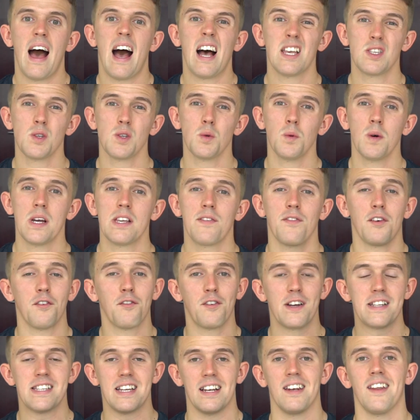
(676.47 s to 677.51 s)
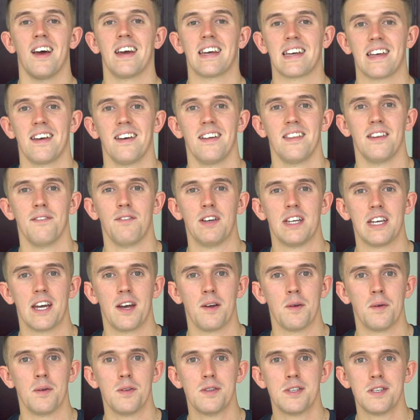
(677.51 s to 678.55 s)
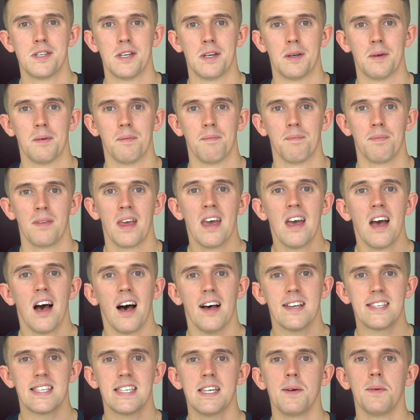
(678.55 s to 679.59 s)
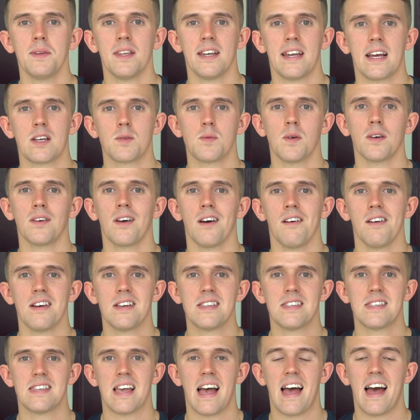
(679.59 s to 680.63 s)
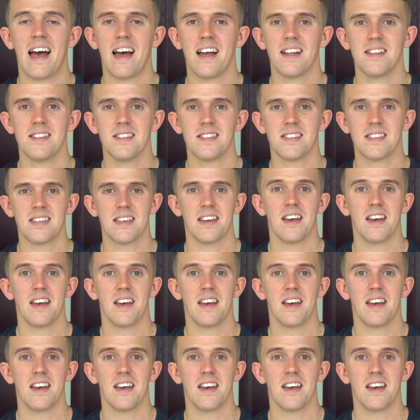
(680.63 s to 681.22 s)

As always, feel free to like the video too. I'll see you in the next one, guys, and